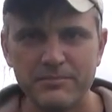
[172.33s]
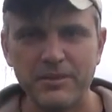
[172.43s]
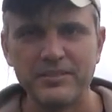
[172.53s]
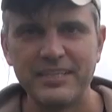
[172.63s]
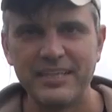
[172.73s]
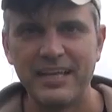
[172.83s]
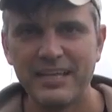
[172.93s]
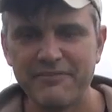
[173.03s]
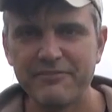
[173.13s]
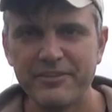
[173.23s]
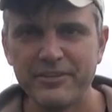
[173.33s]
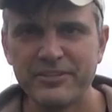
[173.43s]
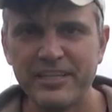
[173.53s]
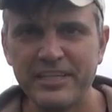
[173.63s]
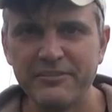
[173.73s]
But 11,
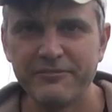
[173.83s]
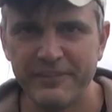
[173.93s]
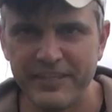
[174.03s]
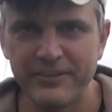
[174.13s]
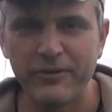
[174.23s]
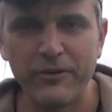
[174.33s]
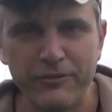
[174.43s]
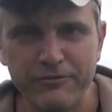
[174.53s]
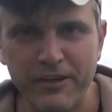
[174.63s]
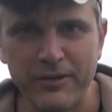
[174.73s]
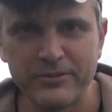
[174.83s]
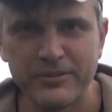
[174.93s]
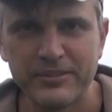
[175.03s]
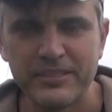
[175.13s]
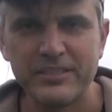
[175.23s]
13, feeder or float,
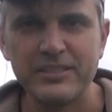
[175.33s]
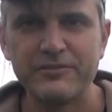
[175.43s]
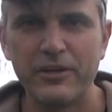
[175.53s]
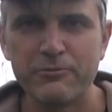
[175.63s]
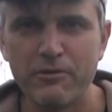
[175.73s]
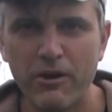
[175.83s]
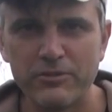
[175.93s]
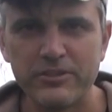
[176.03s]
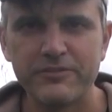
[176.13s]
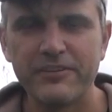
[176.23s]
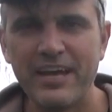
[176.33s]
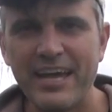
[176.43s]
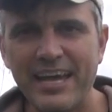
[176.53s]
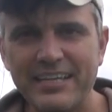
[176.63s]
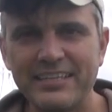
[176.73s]
you've got a rod for
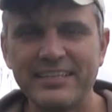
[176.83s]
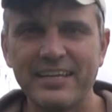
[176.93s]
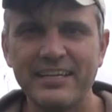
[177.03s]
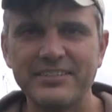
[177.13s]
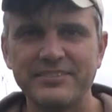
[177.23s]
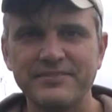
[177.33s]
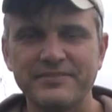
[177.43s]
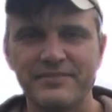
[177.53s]
any occasion.